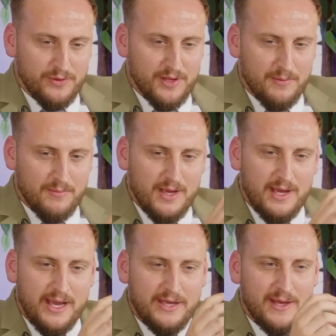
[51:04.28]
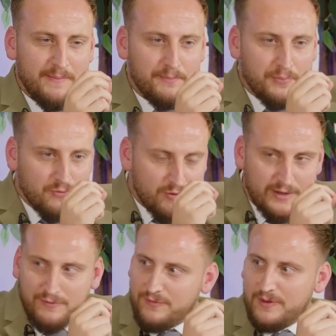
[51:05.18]
with them. He then
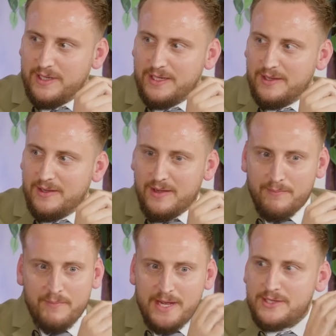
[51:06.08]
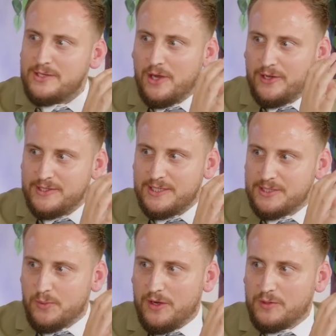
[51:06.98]
briefly mid
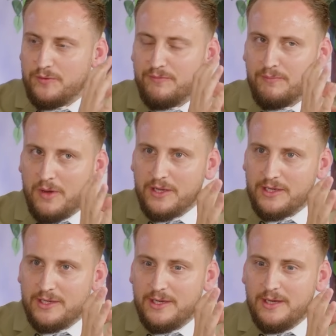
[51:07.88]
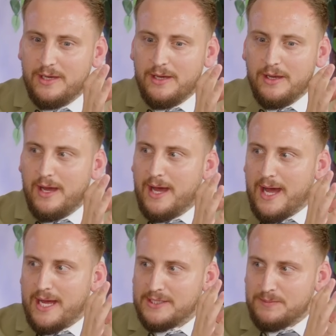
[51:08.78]
90s worked with Mike
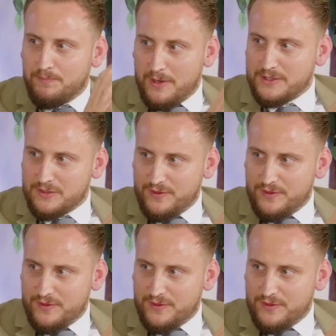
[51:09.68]
as Bucks